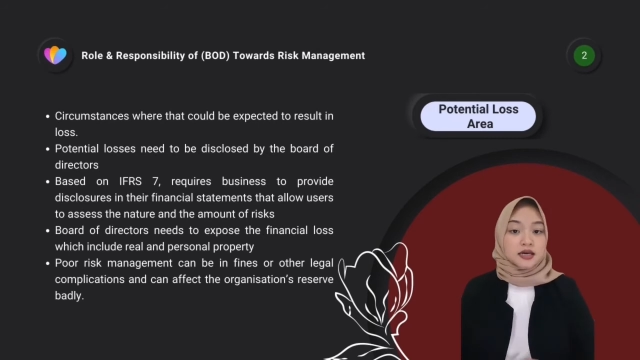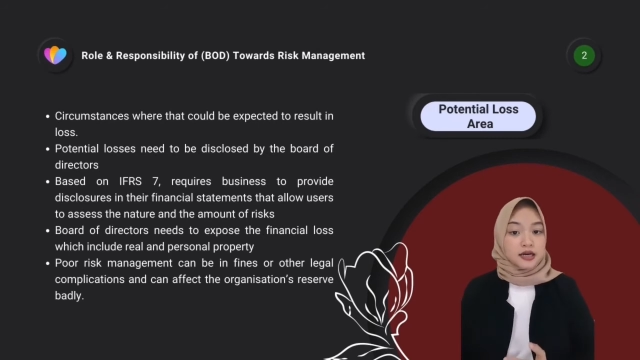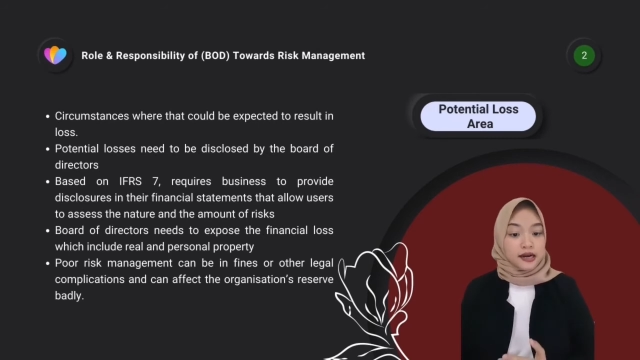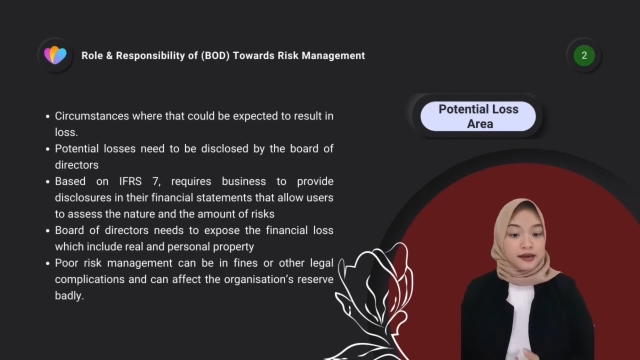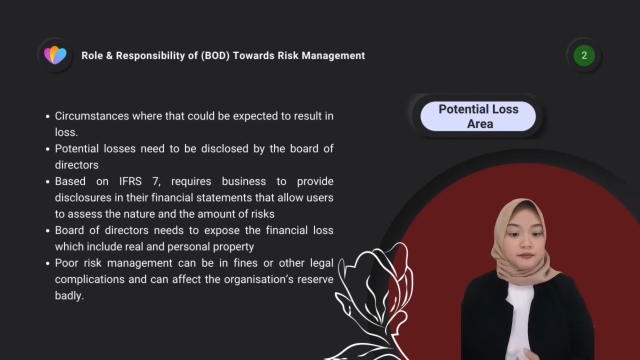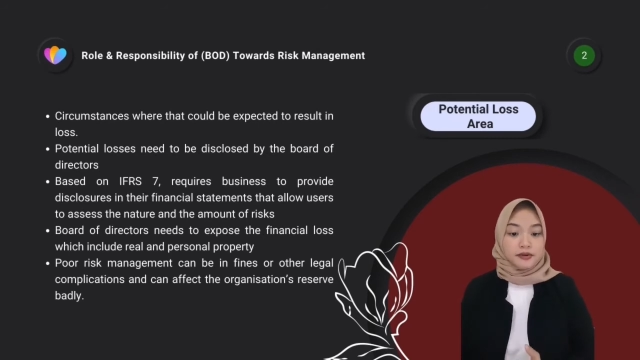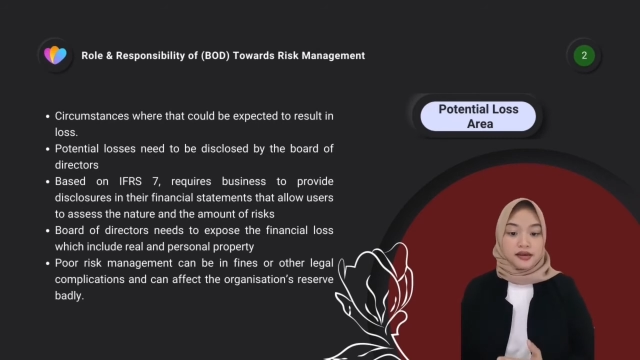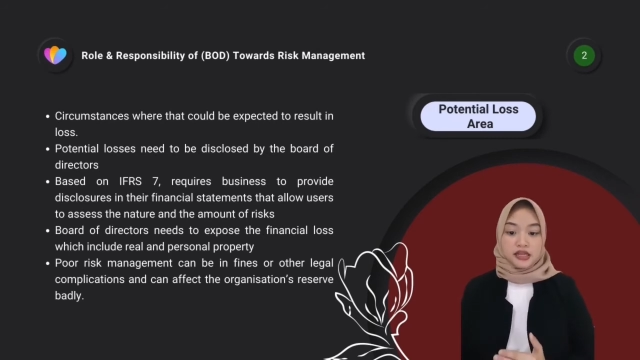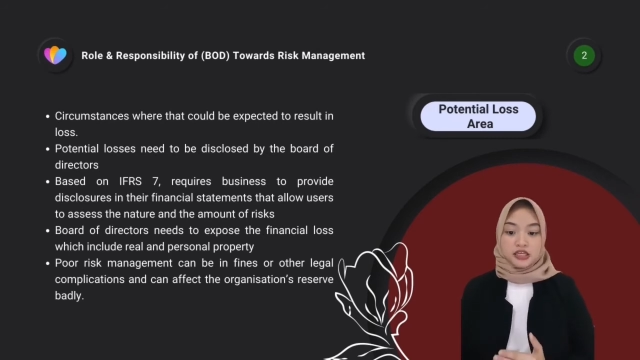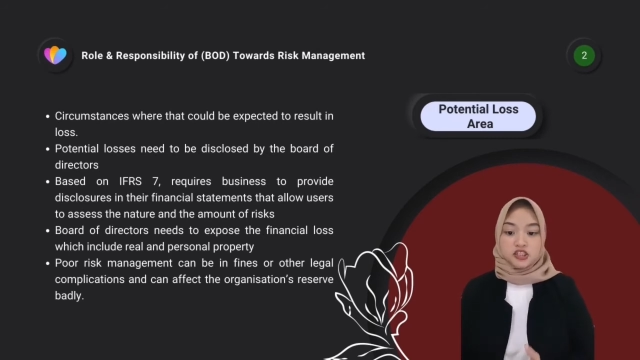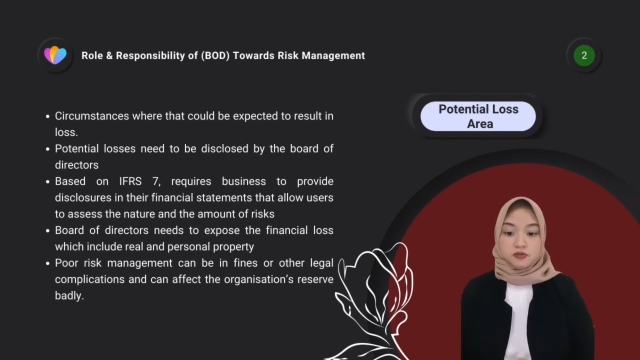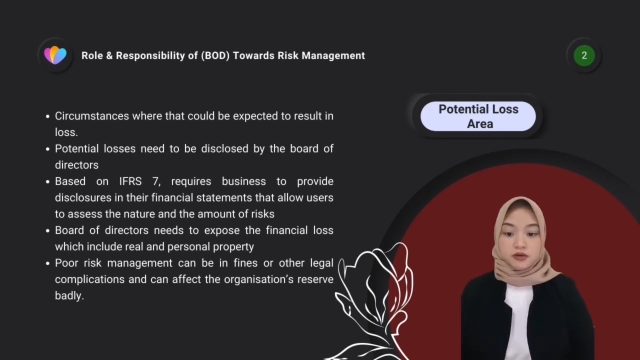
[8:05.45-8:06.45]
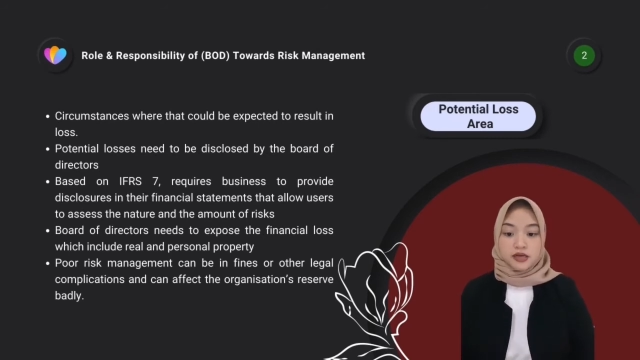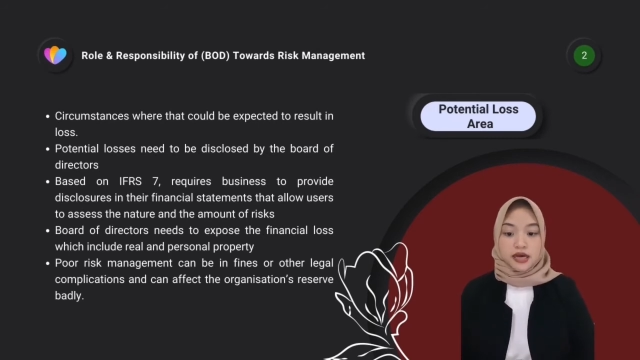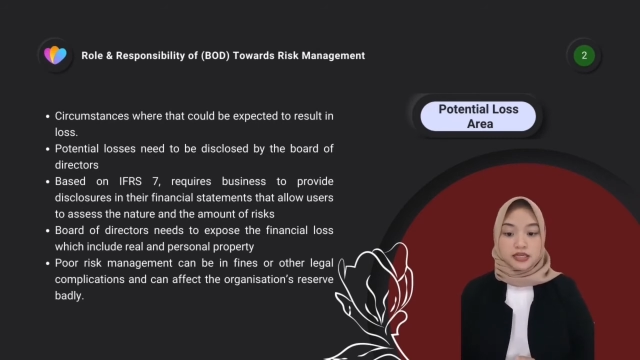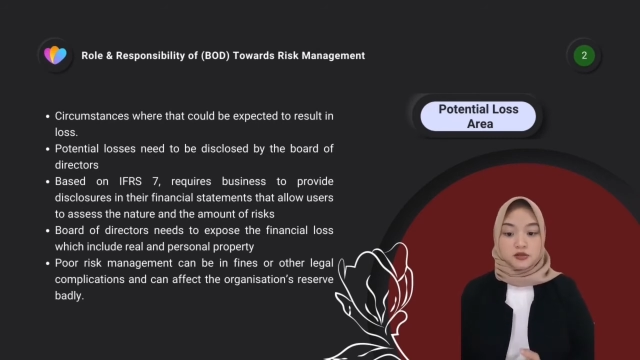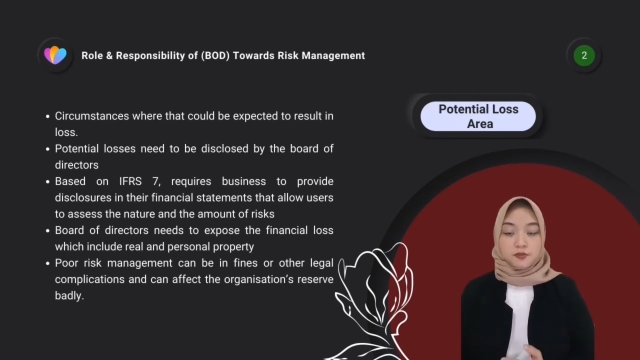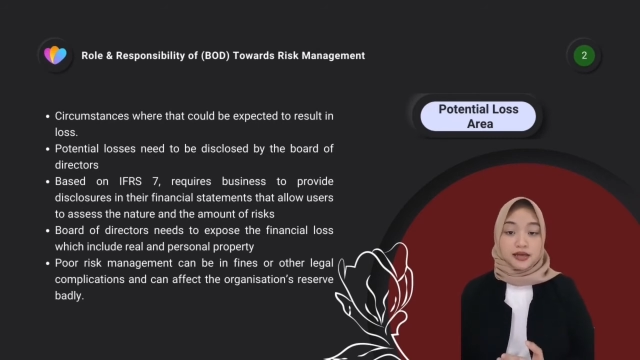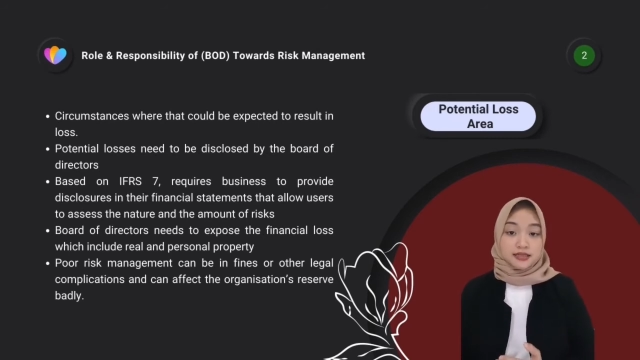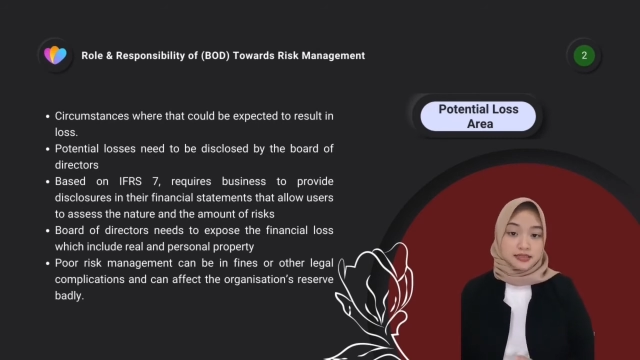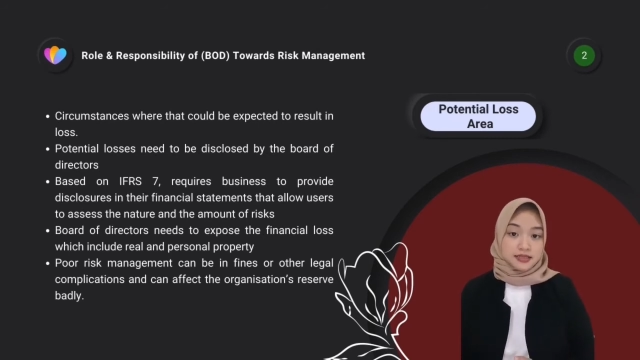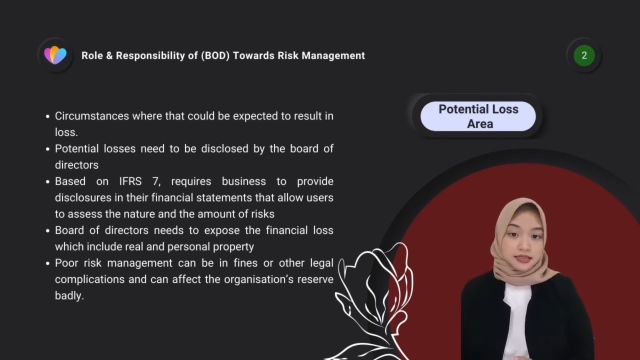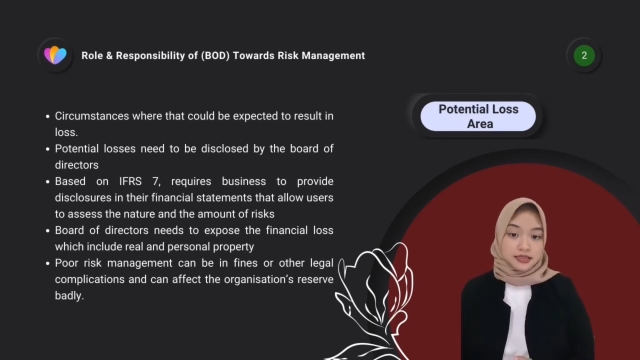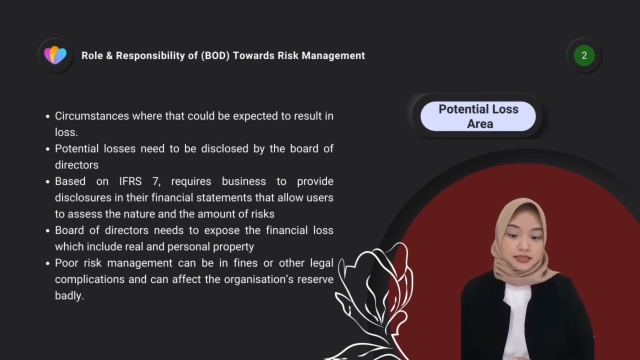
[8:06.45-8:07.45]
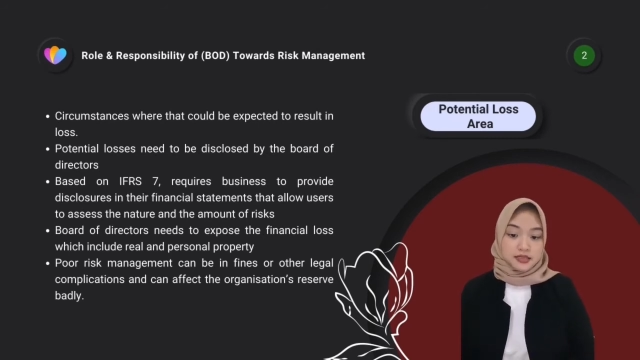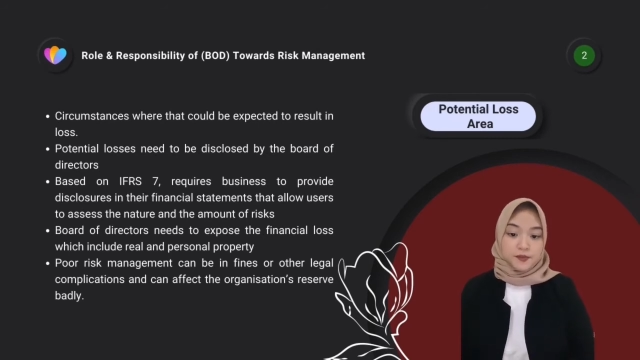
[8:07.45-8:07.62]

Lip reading: claim management expenses,